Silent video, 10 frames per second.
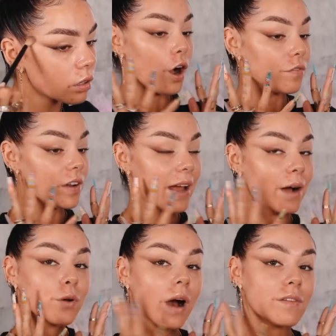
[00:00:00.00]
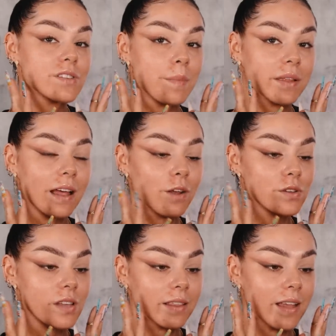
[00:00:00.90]
Hopefully now you'll have something that
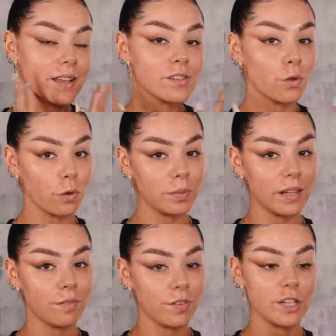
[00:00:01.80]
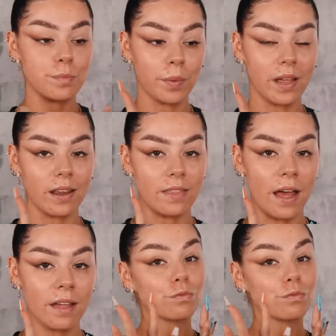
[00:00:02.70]
looks like this. Not completely finished, but we're getting there.